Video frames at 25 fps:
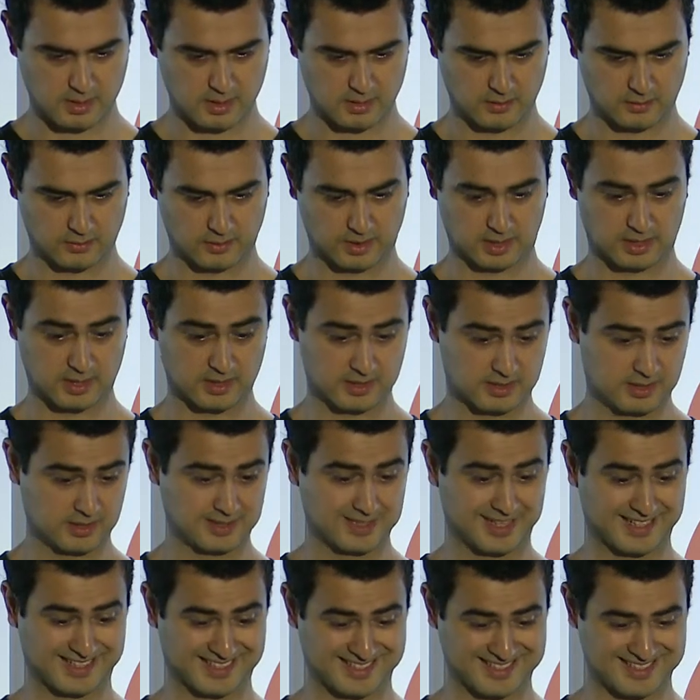we can see
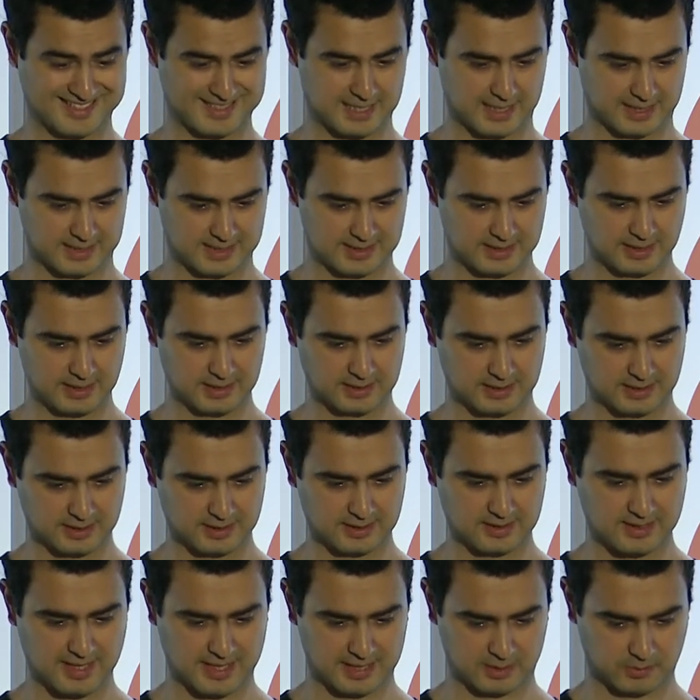that it succeeded.
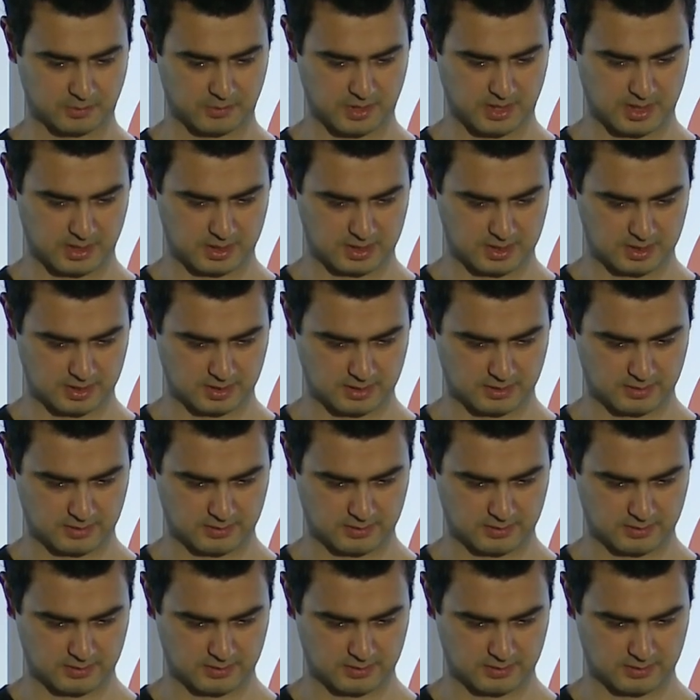That means